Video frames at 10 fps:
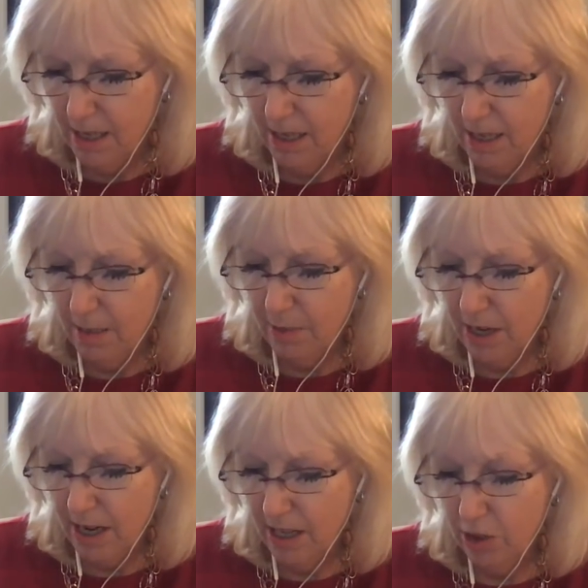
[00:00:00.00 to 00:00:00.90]
and I'm
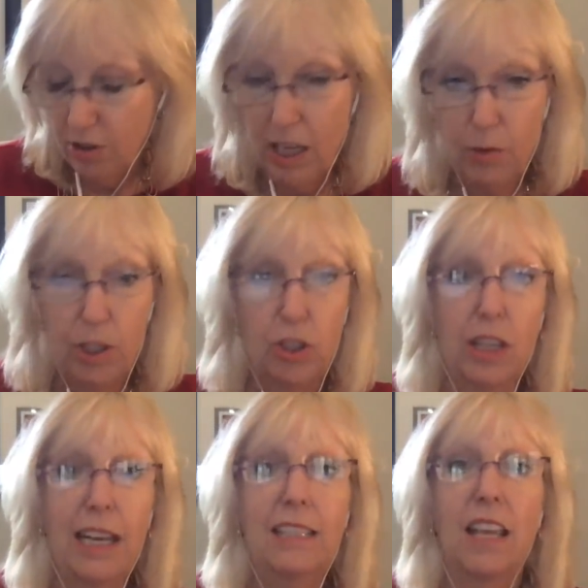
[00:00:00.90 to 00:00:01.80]
going to answer that question.
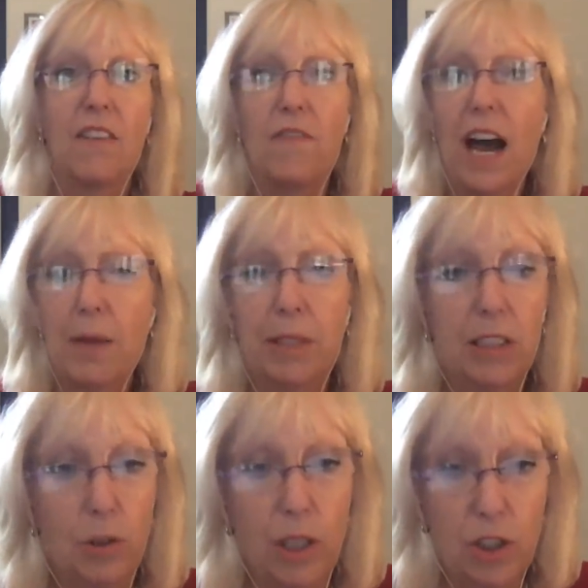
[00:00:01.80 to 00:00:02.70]
That is a
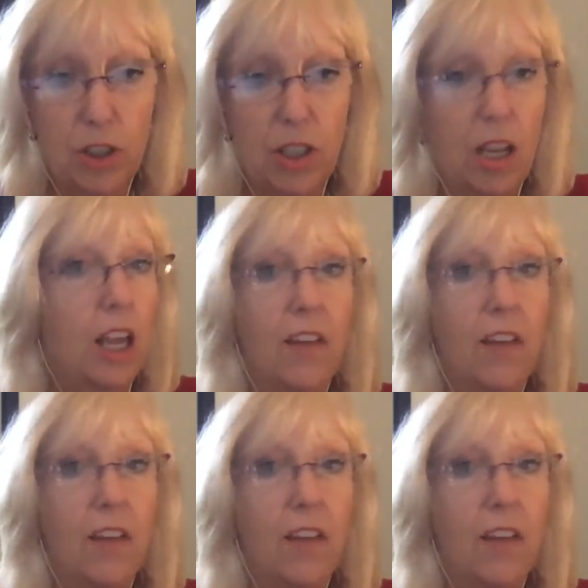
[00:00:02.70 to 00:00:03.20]
fabulous question,